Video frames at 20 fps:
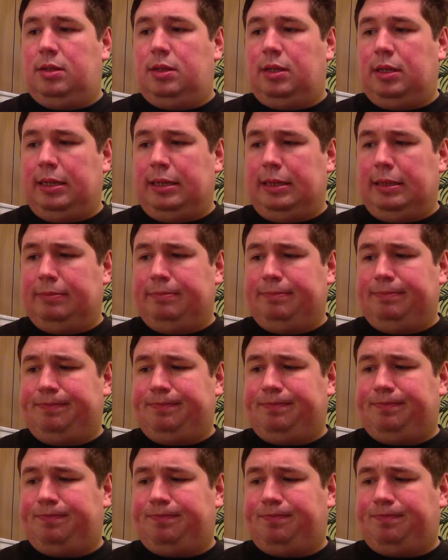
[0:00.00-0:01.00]

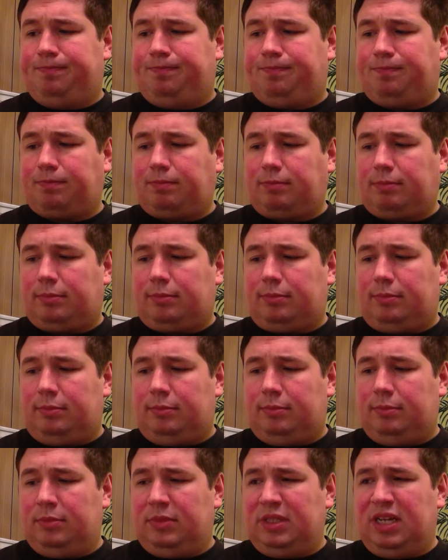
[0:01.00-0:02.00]
Um,
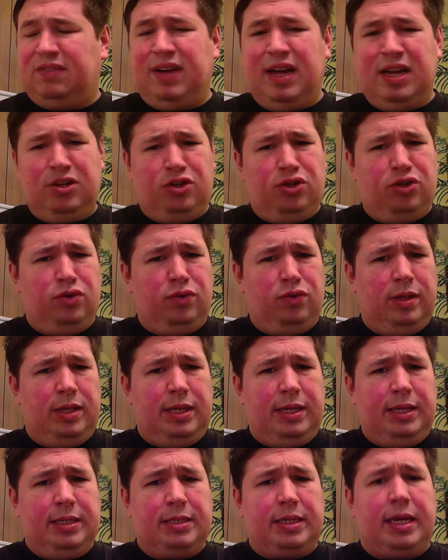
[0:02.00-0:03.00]
I've got two of
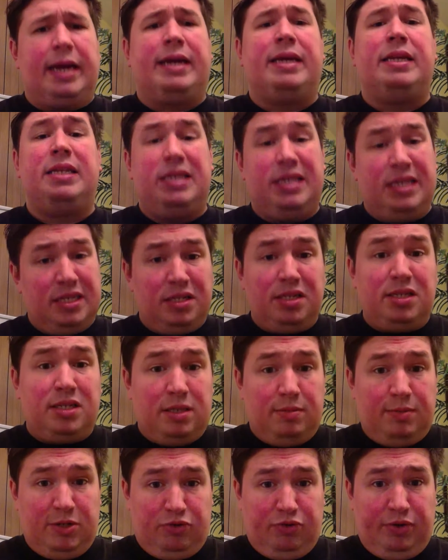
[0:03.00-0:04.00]
these. I can easily
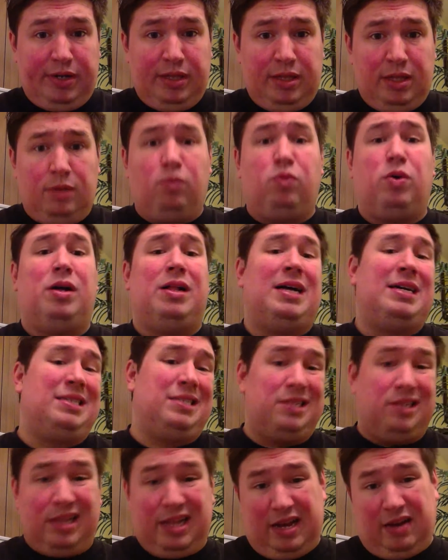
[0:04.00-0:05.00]
see me drinking them while I
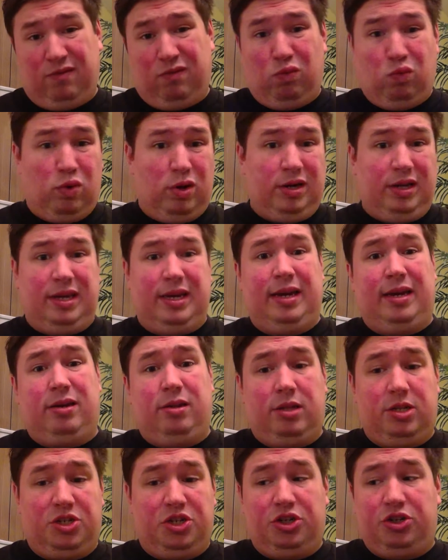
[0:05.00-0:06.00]
still have one can
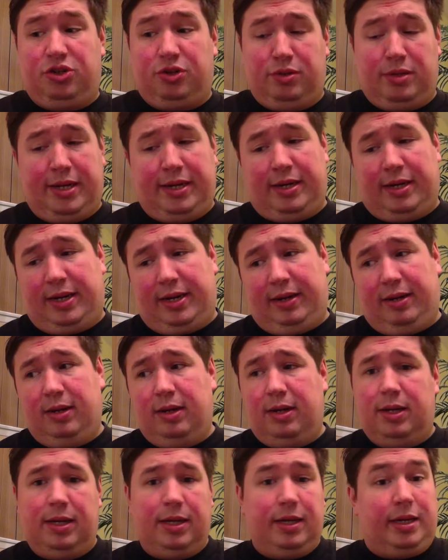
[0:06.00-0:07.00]
of the ginger that I
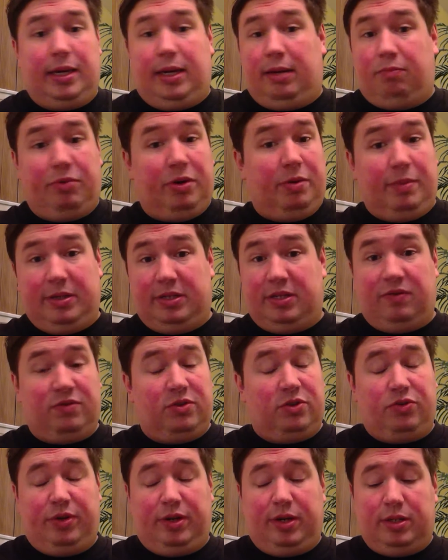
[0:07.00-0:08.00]
can't bring myself
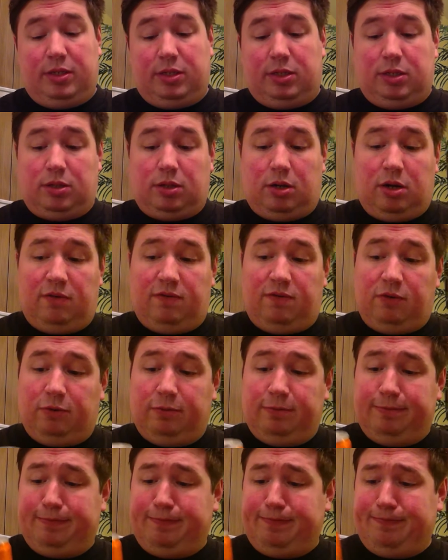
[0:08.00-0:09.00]
to drink because it's just
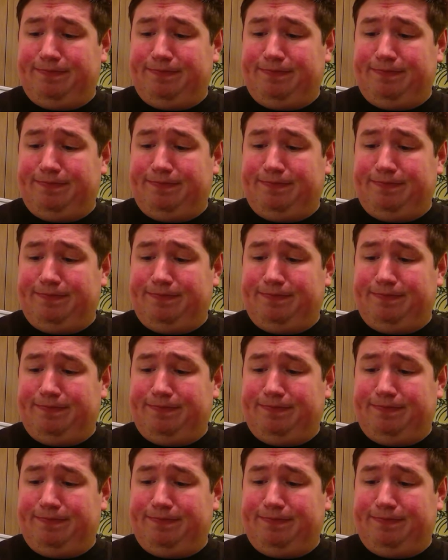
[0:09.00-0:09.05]
awful.